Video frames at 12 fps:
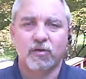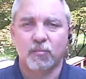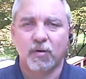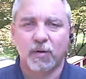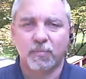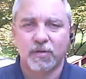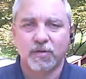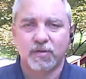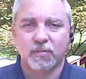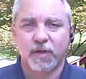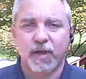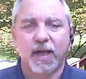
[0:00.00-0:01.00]
the 2 properties
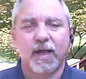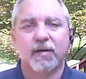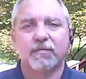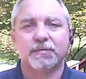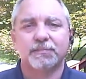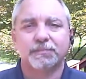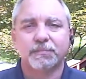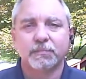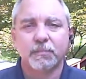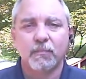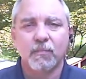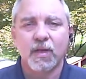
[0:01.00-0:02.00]
that we have.
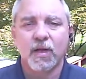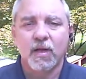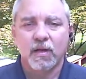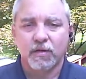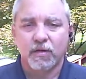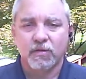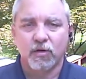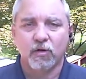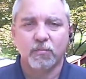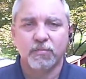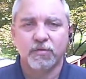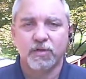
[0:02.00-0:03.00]
These
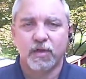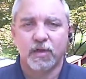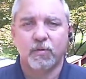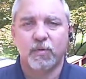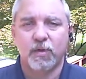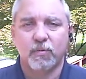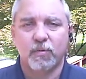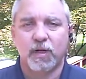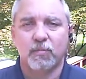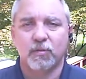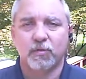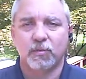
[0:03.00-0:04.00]
homes we were
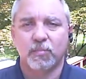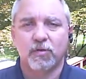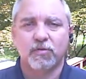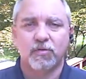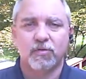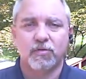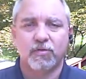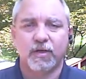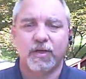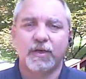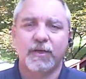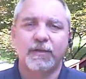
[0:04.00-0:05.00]
able to purchase
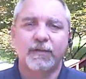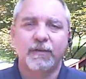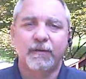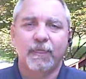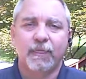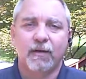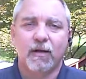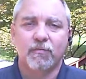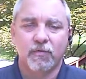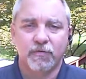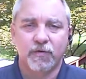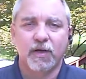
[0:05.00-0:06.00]

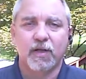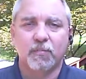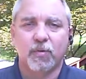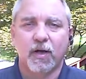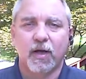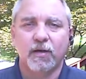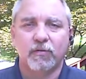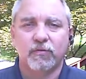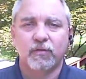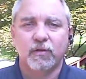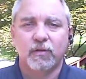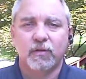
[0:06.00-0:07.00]
for a very good price,
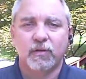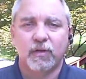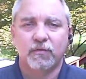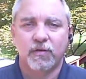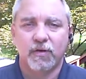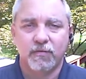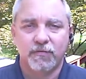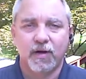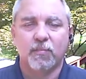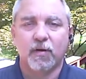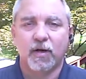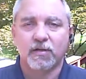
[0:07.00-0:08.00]
very
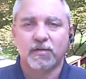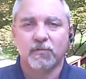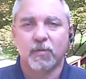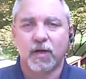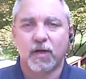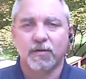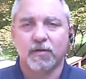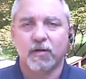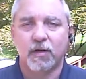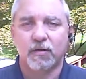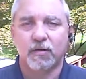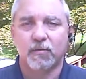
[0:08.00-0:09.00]
fair price is what I
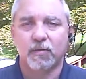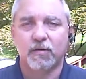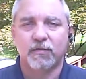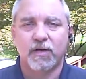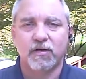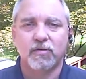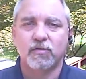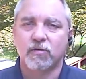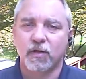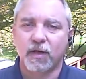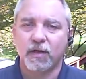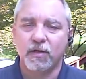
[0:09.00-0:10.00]
thought. The renovations
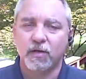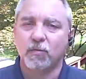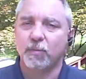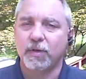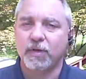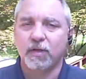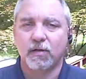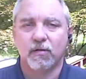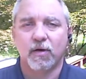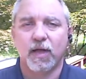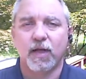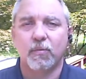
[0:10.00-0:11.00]
are not near what we did
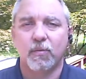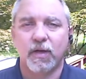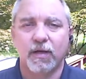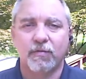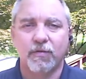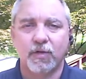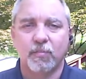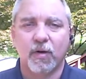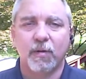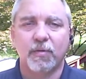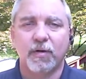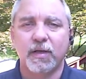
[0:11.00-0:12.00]
on our Haywood Avenue
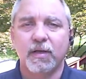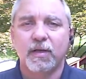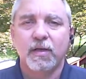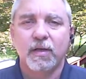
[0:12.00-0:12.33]
property.